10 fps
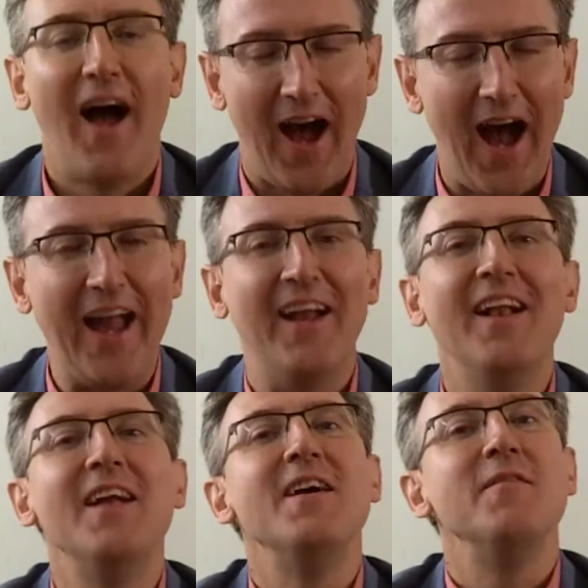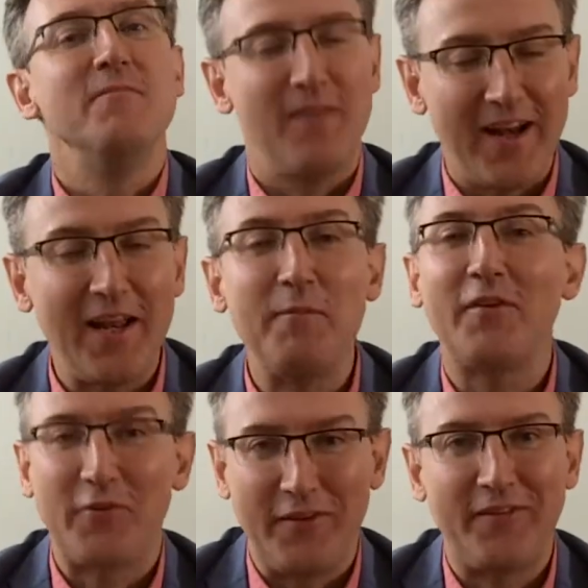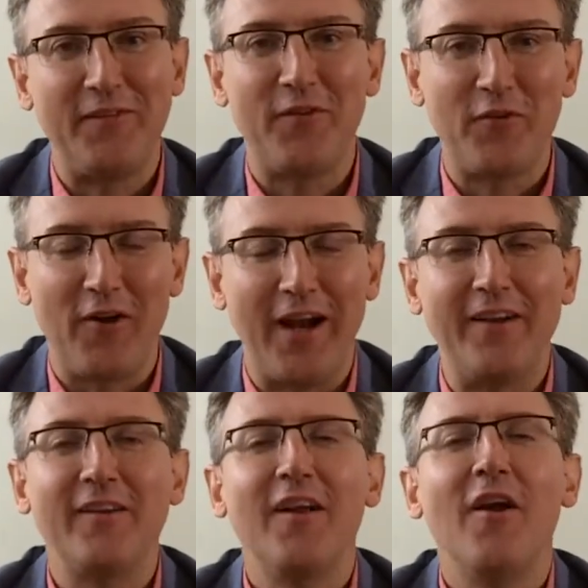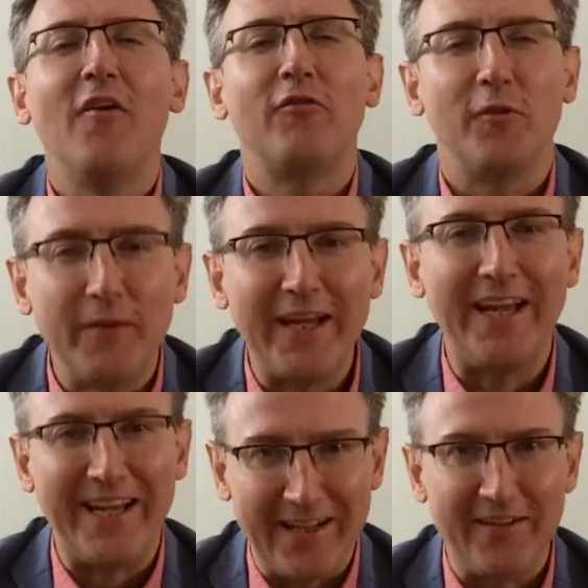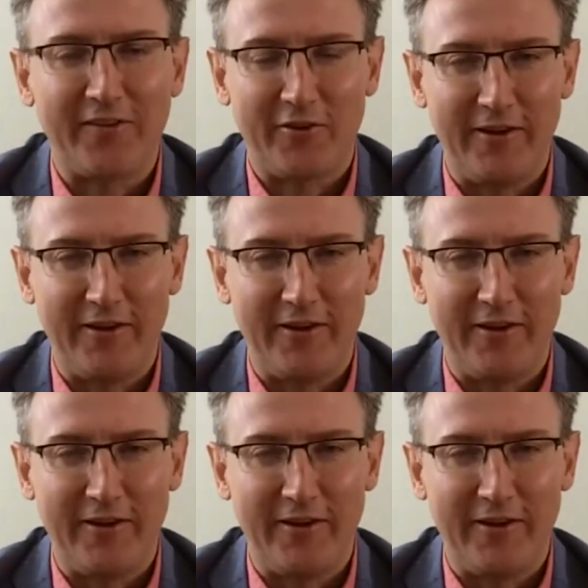Hi, my name is Christopher Wright from the English